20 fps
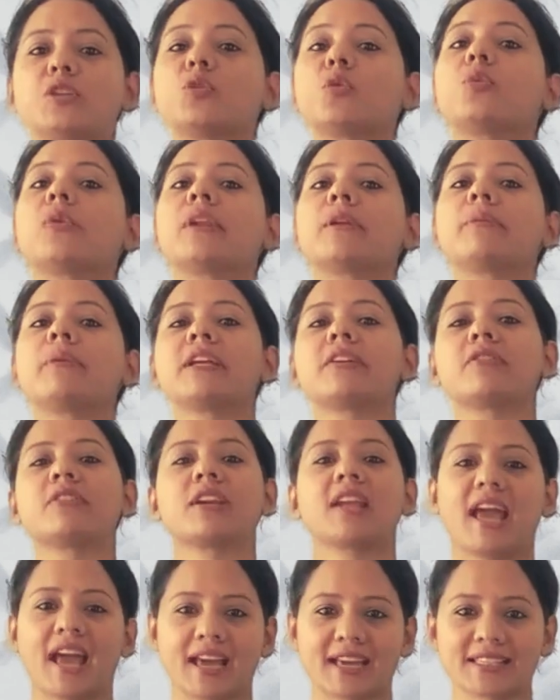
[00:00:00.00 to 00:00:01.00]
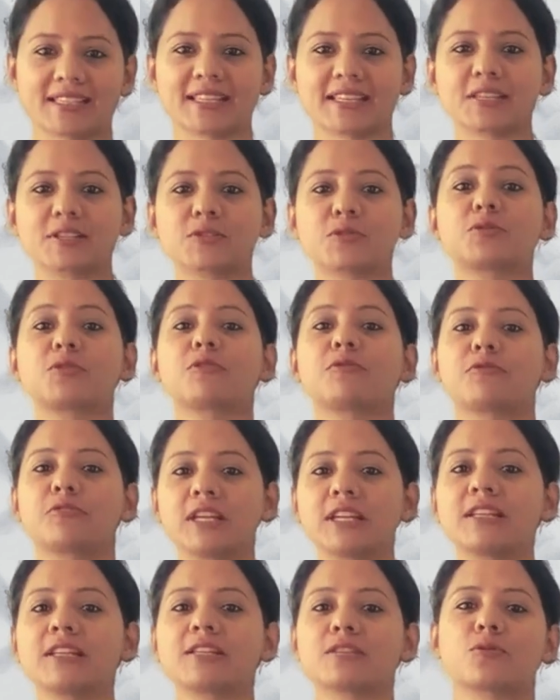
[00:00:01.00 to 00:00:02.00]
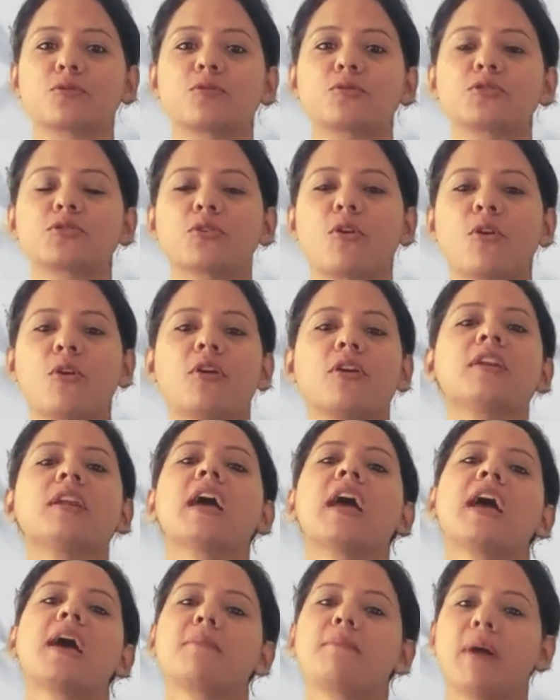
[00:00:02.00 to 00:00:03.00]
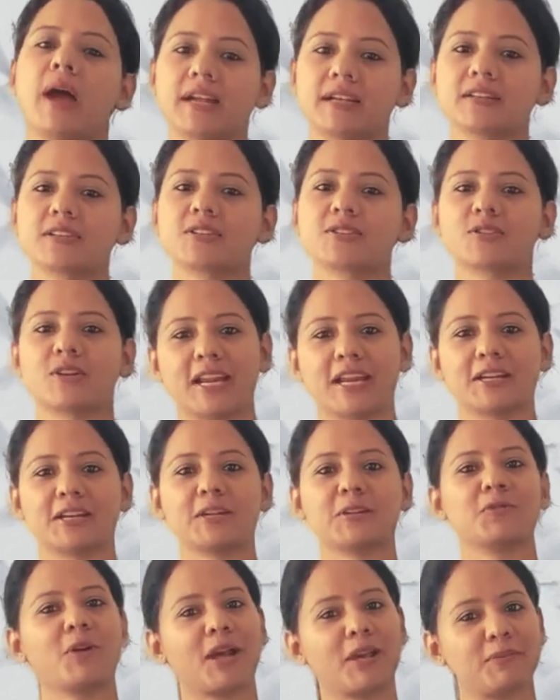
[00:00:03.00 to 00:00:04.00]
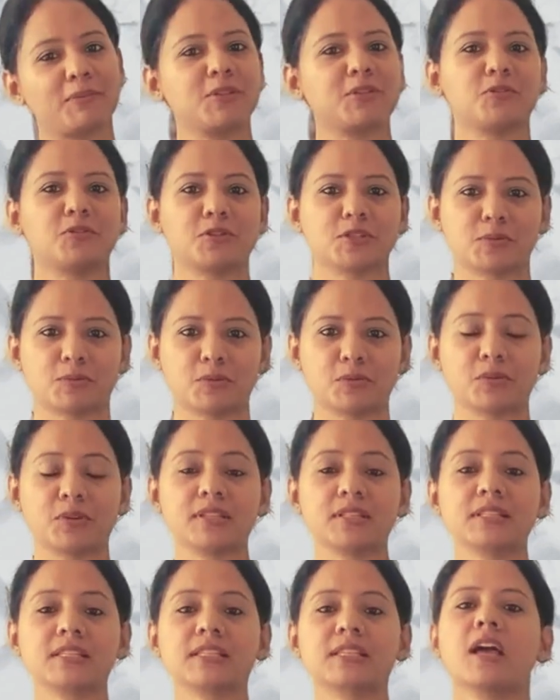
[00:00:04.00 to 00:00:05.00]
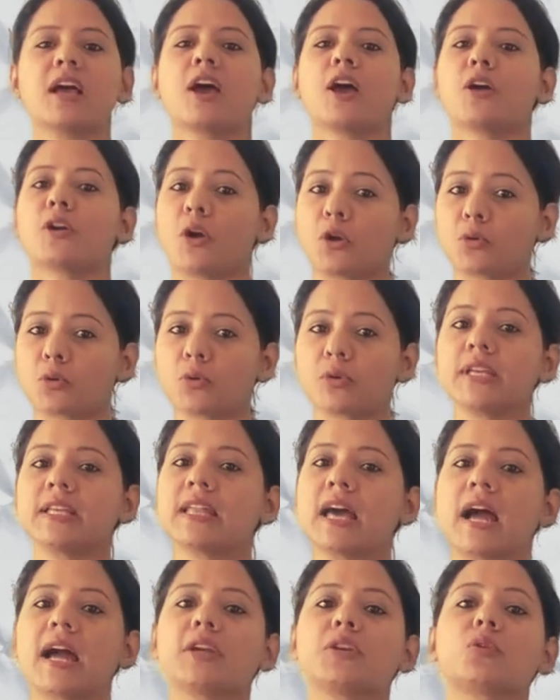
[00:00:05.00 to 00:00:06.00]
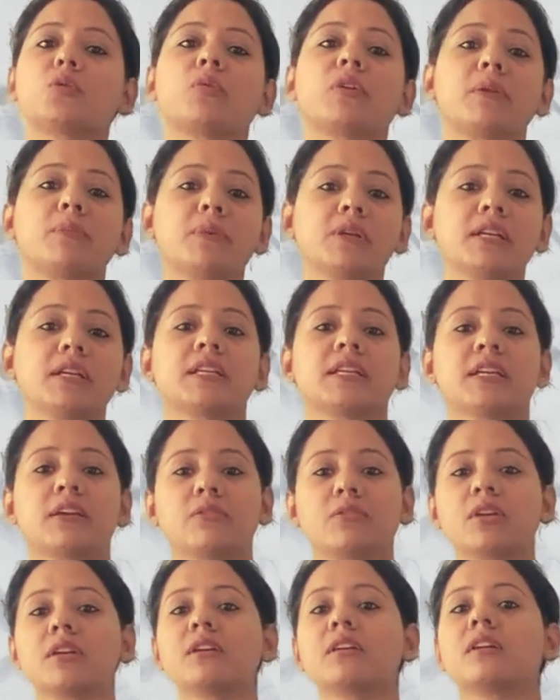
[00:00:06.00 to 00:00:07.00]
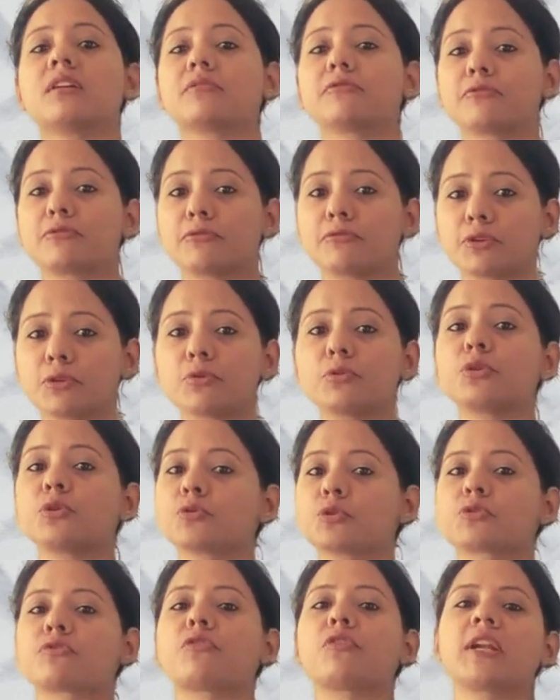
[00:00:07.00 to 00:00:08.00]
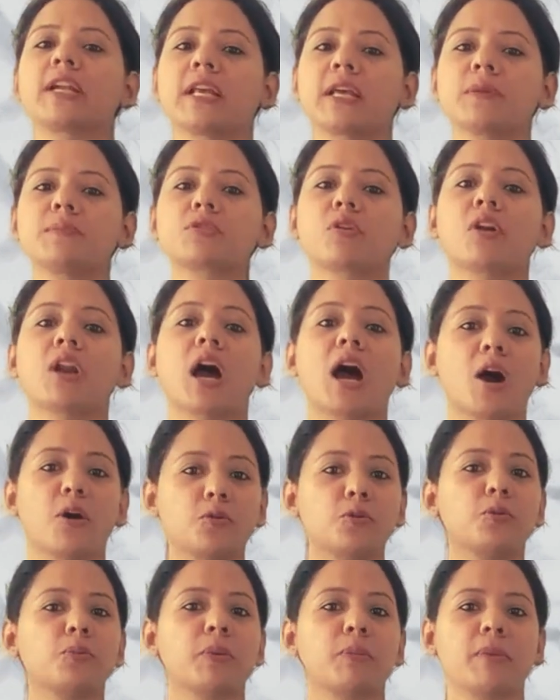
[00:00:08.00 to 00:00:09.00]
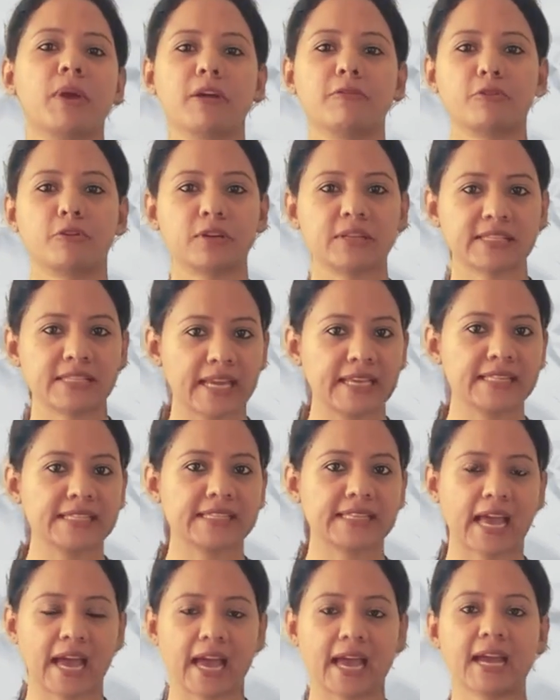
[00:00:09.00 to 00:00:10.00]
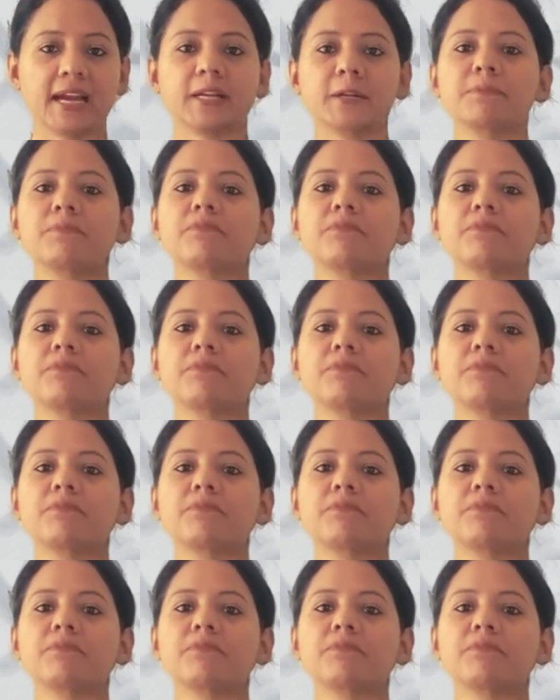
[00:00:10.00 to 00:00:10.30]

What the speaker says: will be given access to the free resource on matters related to IP jurisprudence. Not only that, you will be given few useful tips on how to prepare for Designs Act.